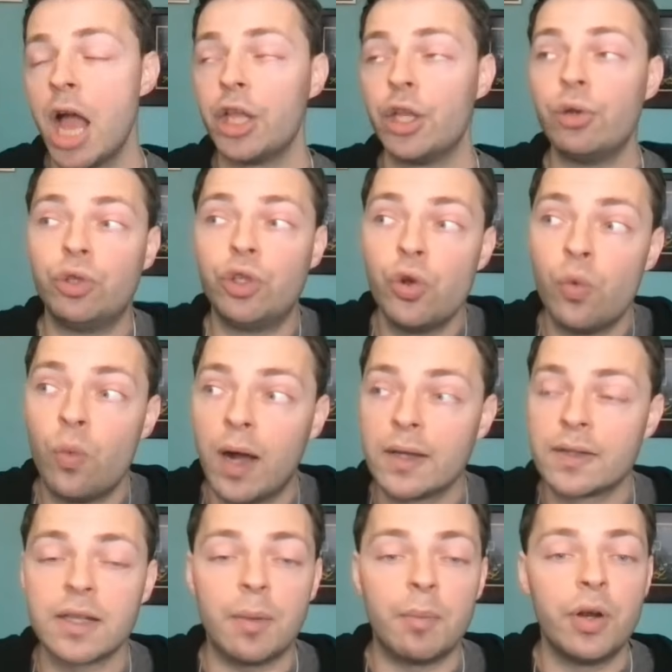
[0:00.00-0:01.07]
you do want
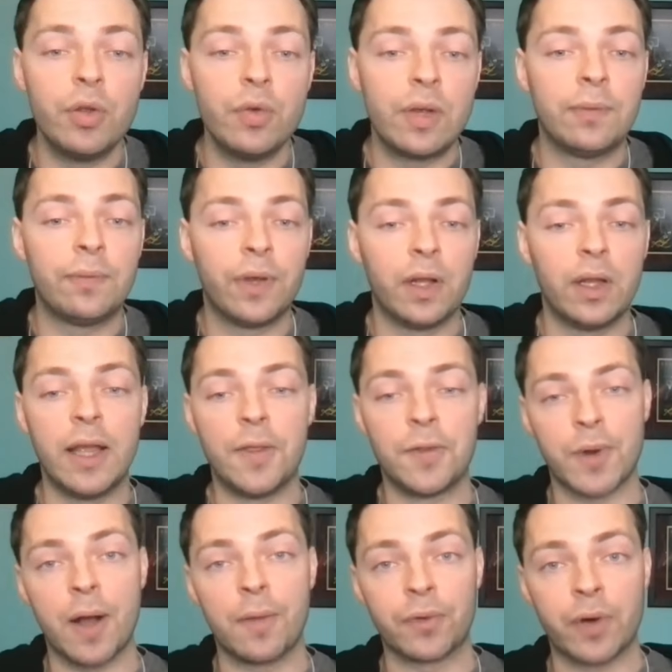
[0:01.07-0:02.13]
someone who can fill in
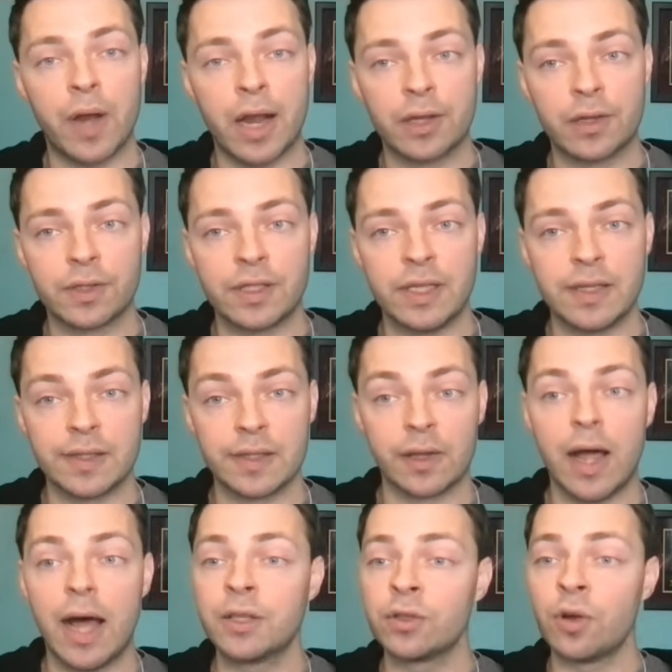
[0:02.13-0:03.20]
throughout the regular season.
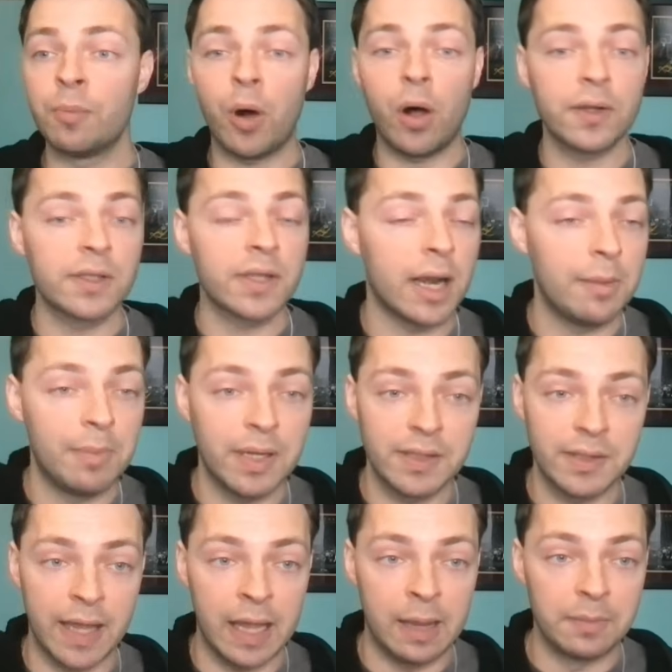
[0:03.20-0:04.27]
Lonzo Ball is going to miss
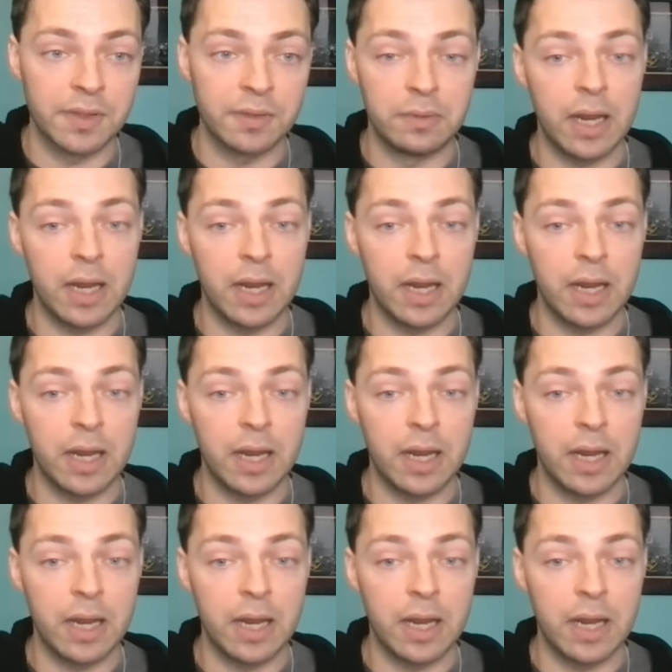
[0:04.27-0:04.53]
games.